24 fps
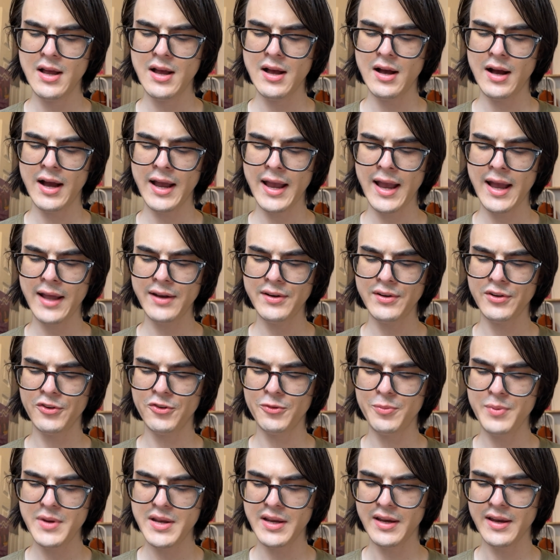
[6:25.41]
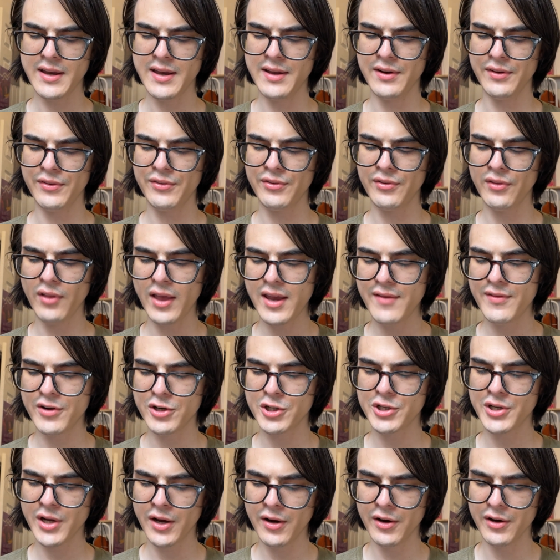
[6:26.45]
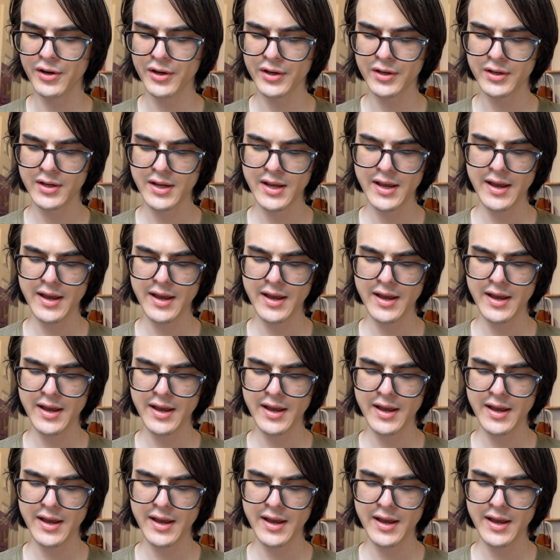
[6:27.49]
I had to speak in a slavish tongue,